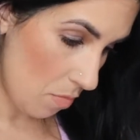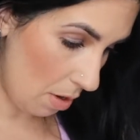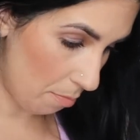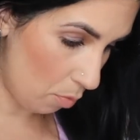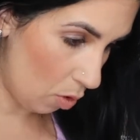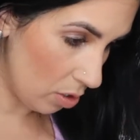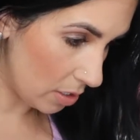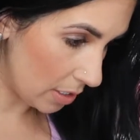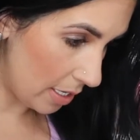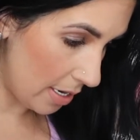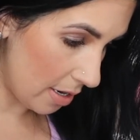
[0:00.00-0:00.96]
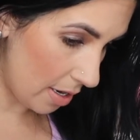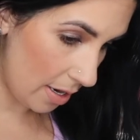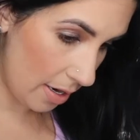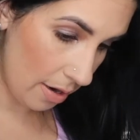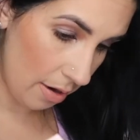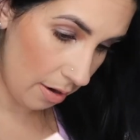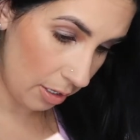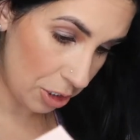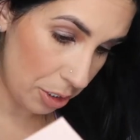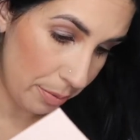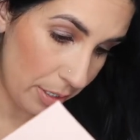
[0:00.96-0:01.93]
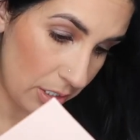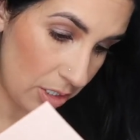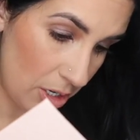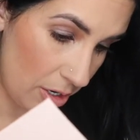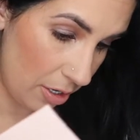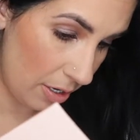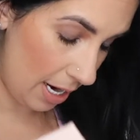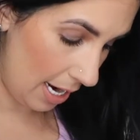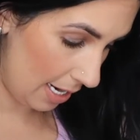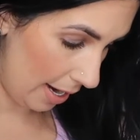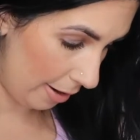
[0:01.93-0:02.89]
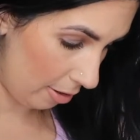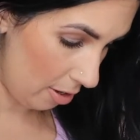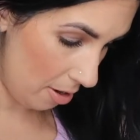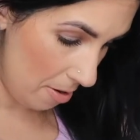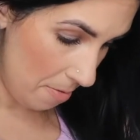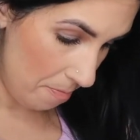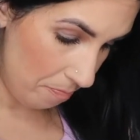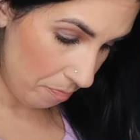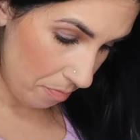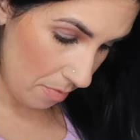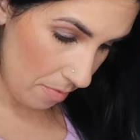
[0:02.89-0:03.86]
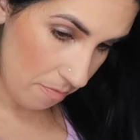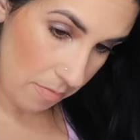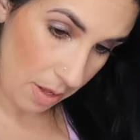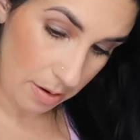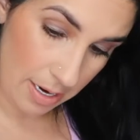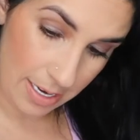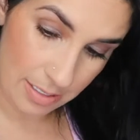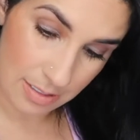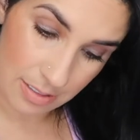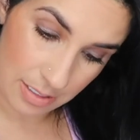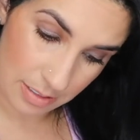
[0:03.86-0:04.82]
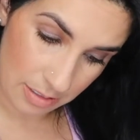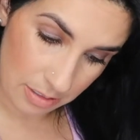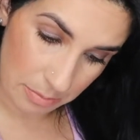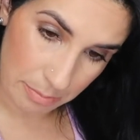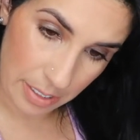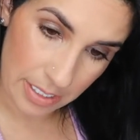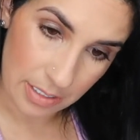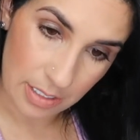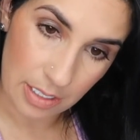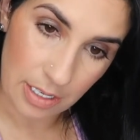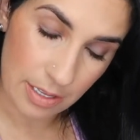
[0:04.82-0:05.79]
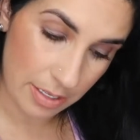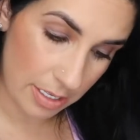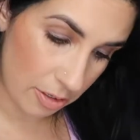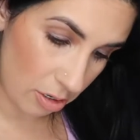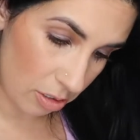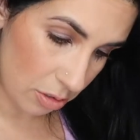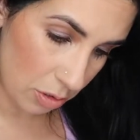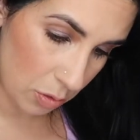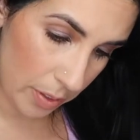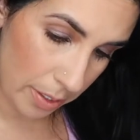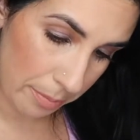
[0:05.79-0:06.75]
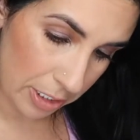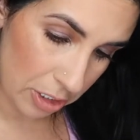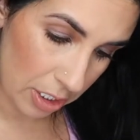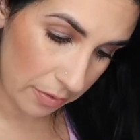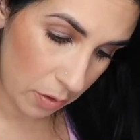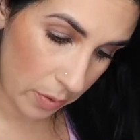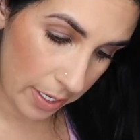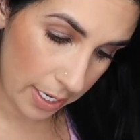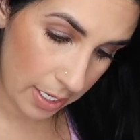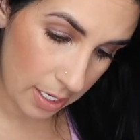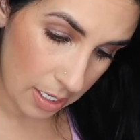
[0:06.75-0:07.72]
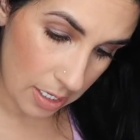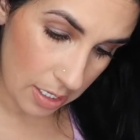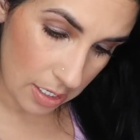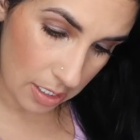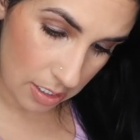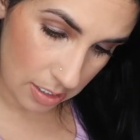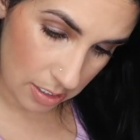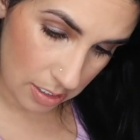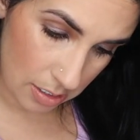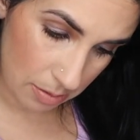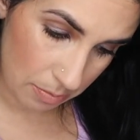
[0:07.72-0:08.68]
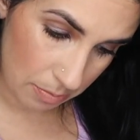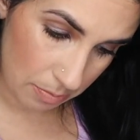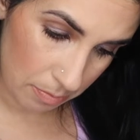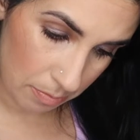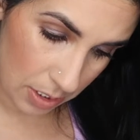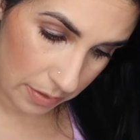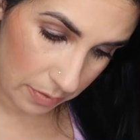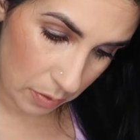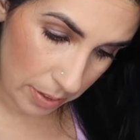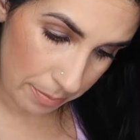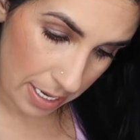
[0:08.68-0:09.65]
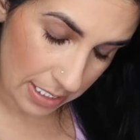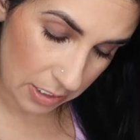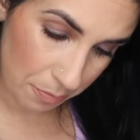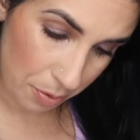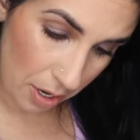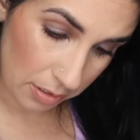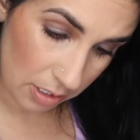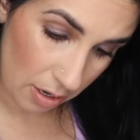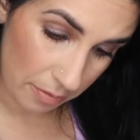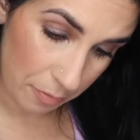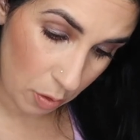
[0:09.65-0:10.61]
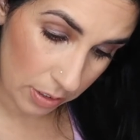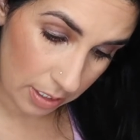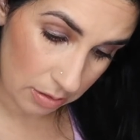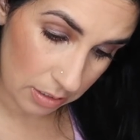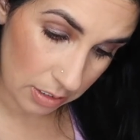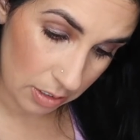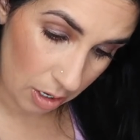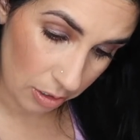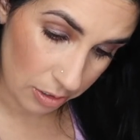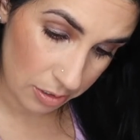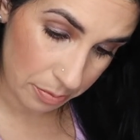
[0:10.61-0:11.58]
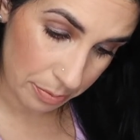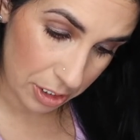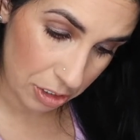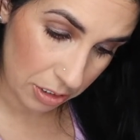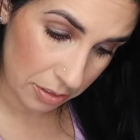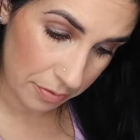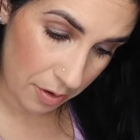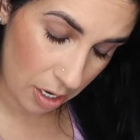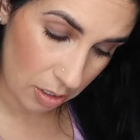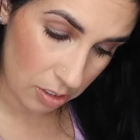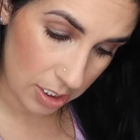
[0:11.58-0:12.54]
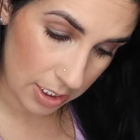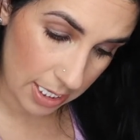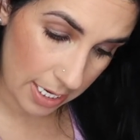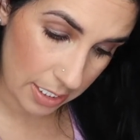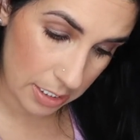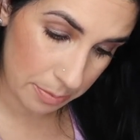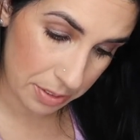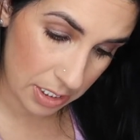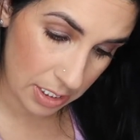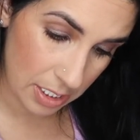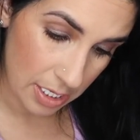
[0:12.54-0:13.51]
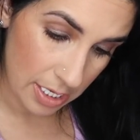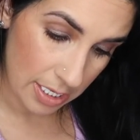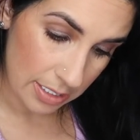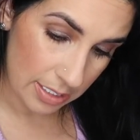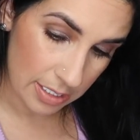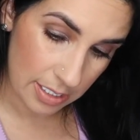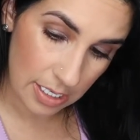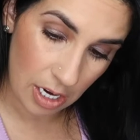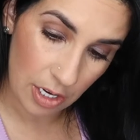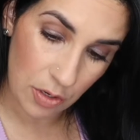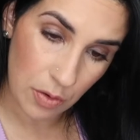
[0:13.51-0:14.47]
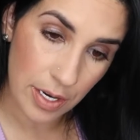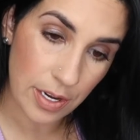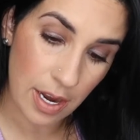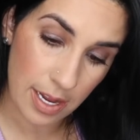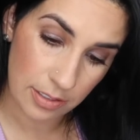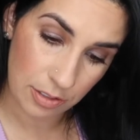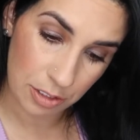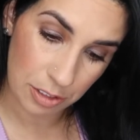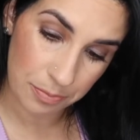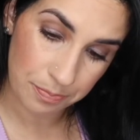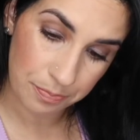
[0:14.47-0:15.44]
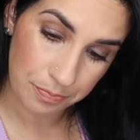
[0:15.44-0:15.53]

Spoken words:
more skincare. She put a Tarte highlighter. Guys, this is amazing. And then they're also doing a major giveaway. Massive product on $4,000. Be sure to follow us at Ipsy to see how you can enter.